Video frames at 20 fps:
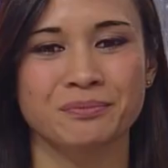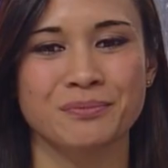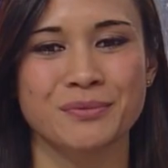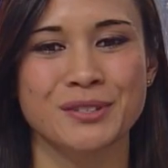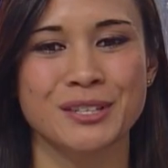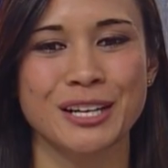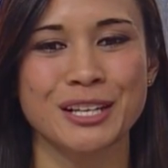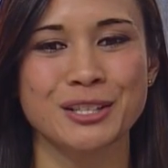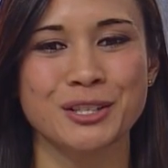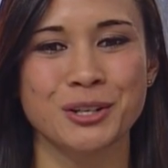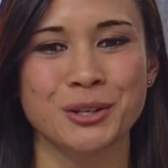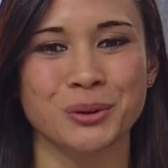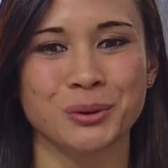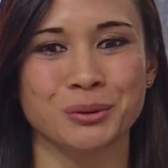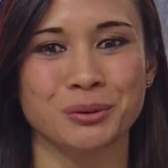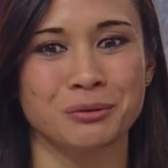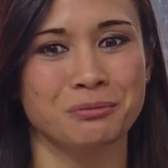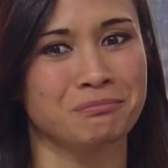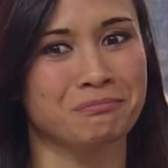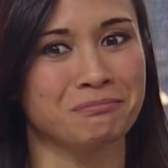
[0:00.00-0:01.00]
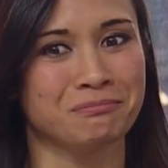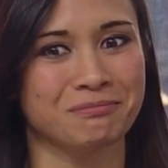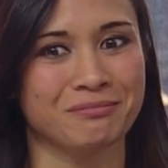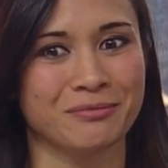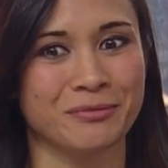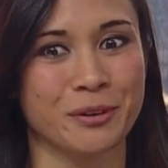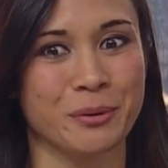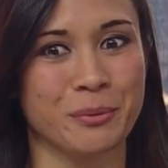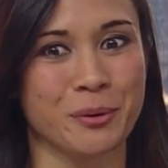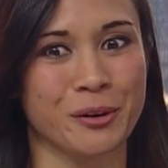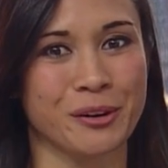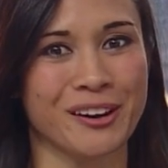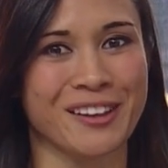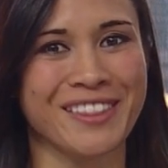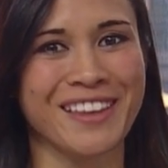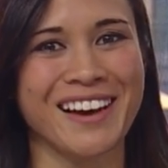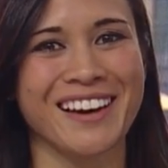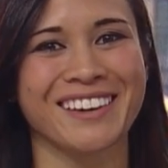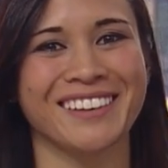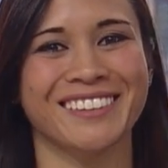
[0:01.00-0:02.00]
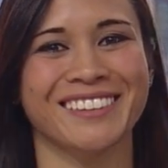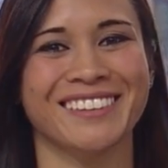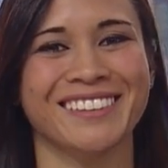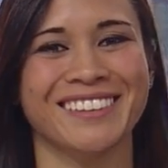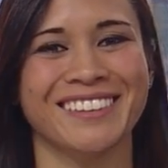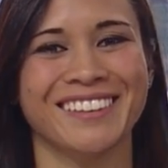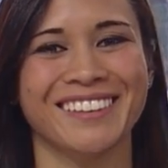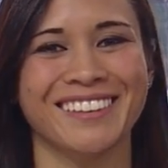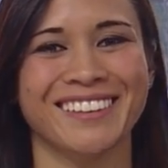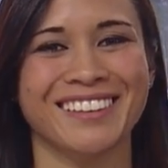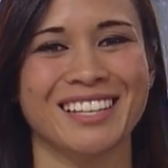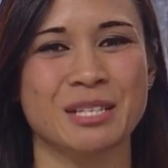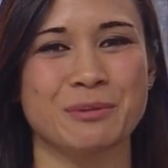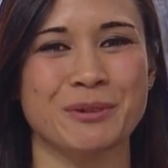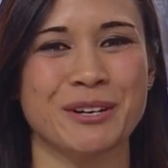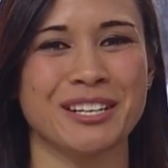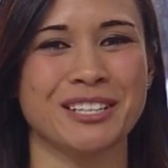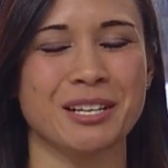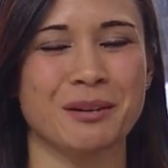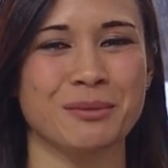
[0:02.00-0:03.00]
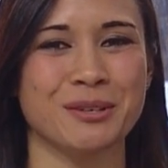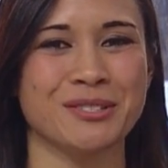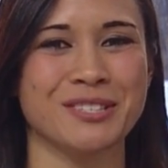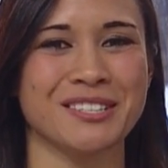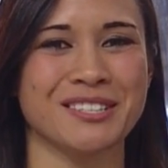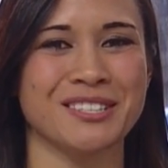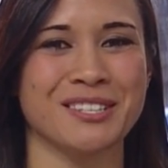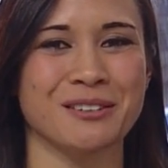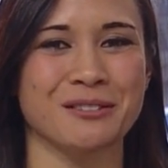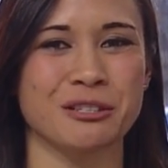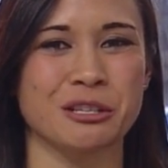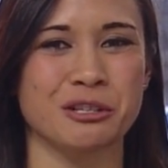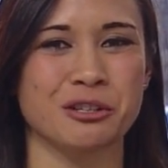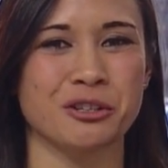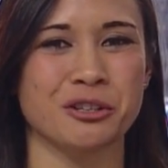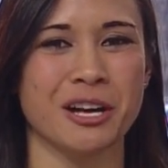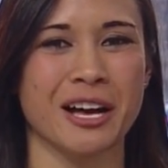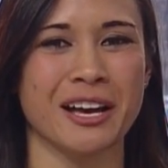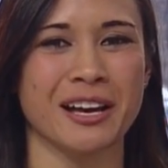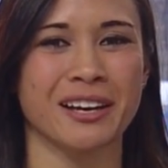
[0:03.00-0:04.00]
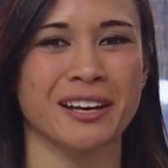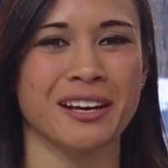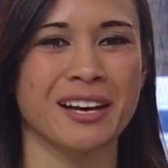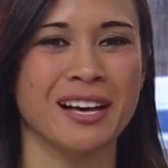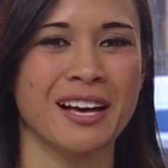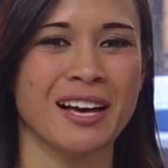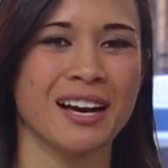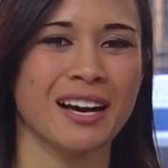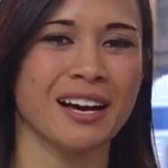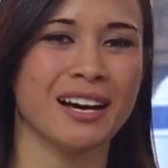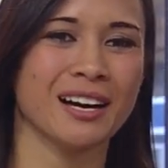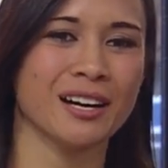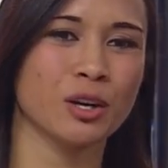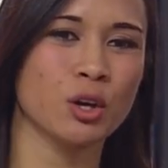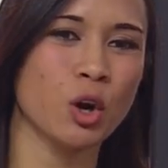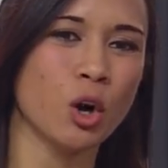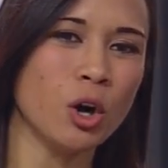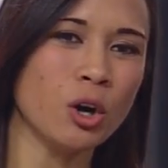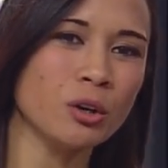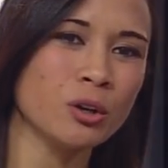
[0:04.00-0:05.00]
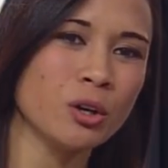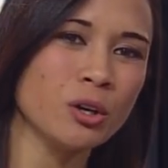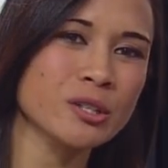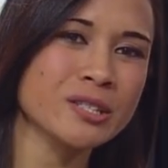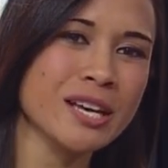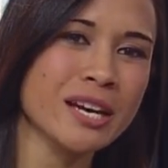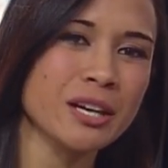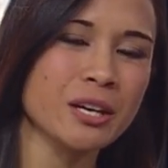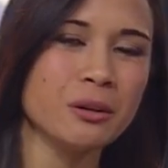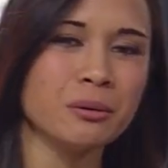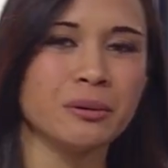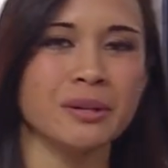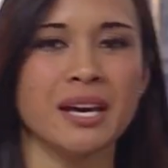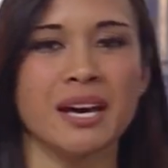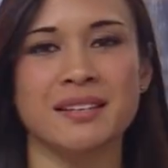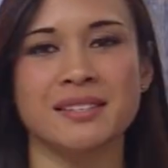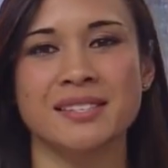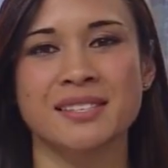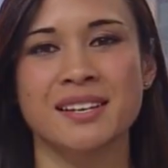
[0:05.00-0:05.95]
stay tuned for more on that. Let's bring in WCCO's digital guy, Cole. Cole, is that you? Yes.